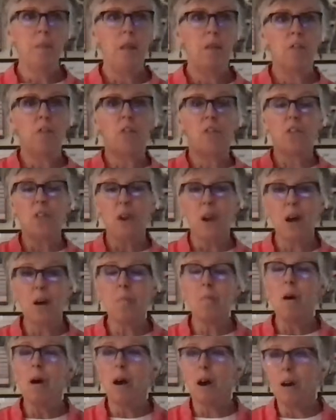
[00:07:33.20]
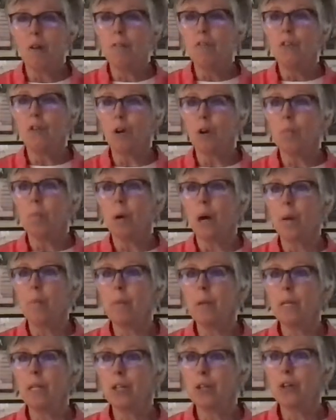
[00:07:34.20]
Some of your
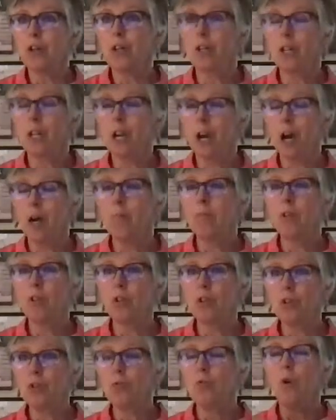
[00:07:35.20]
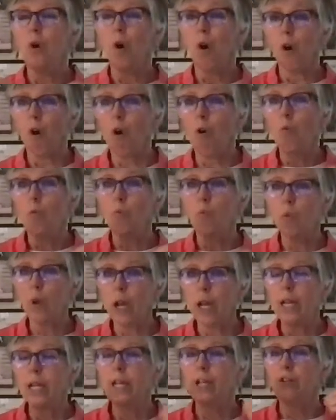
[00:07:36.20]
puppies could come to you
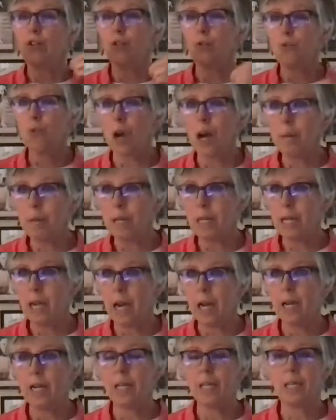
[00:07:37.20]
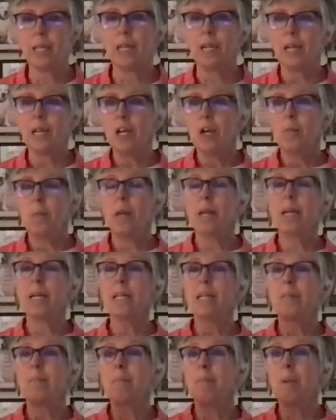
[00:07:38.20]
already traumatized
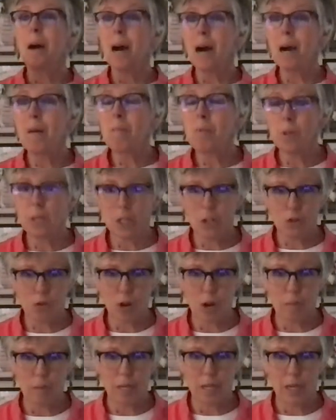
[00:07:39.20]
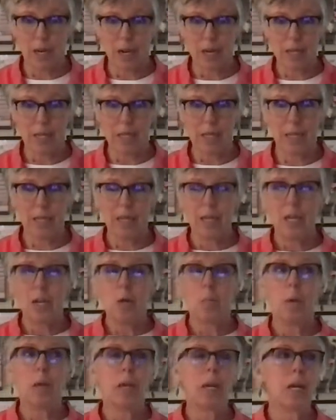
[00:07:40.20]
because mom was traumatized,
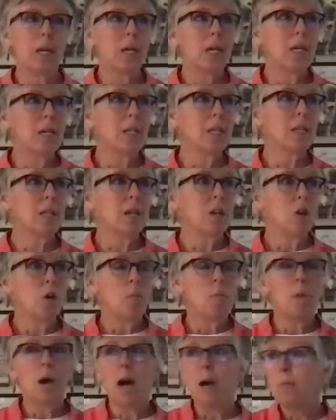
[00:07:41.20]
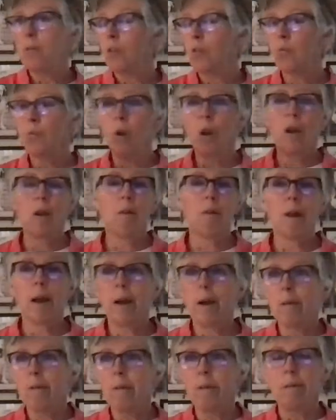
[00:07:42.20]
because mom was running
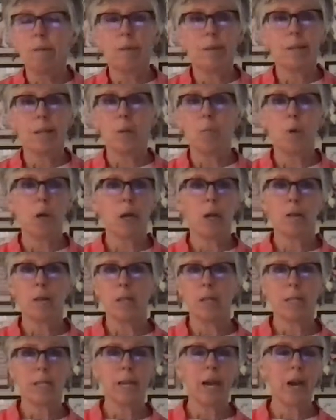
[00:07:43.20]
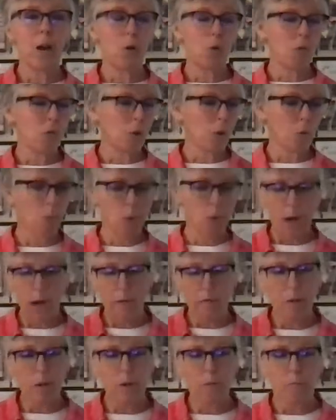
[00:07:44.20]
around somewhere in the South or
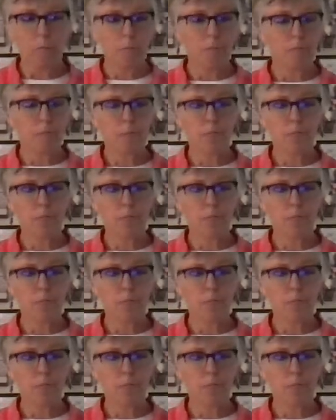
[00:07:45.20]
wherever